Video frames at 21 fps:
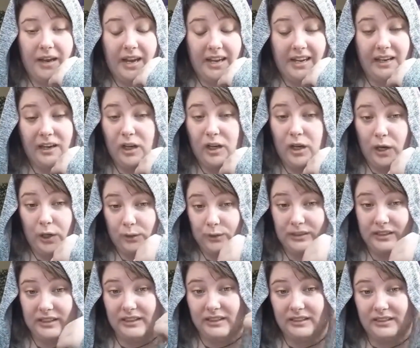It
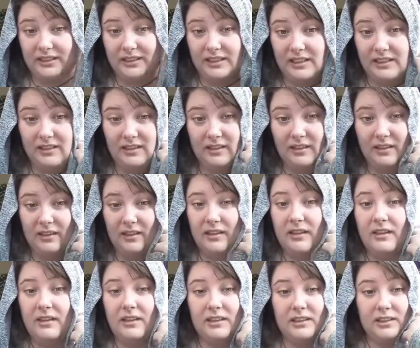closes,
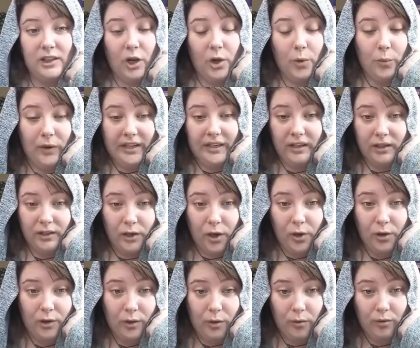so we can
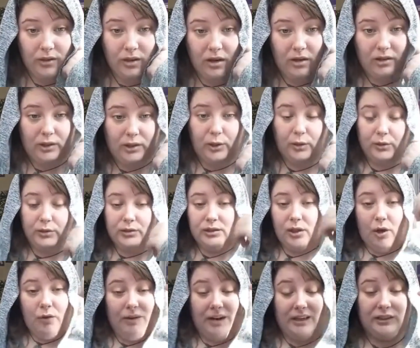no longer use
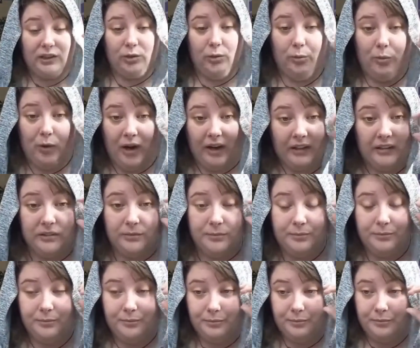our rational brain,
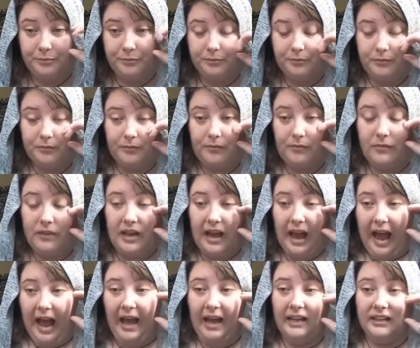
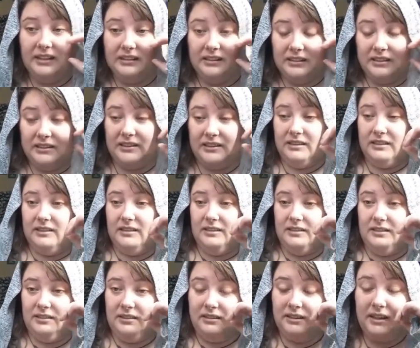and
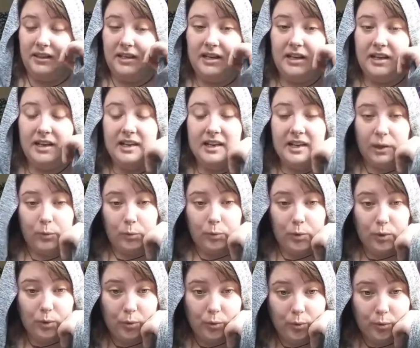it
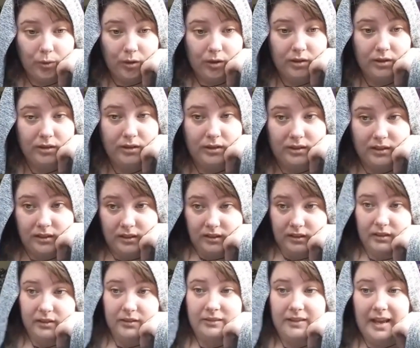will
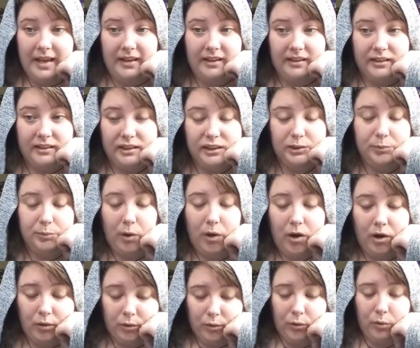then
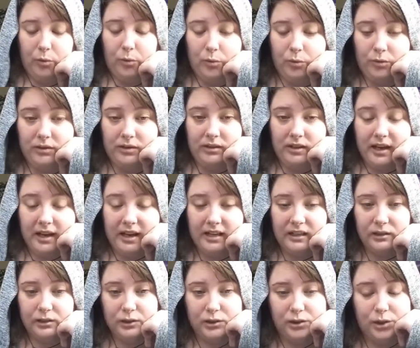spiral
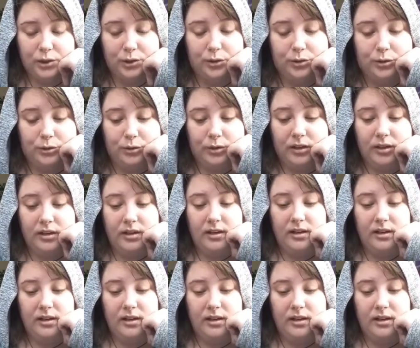into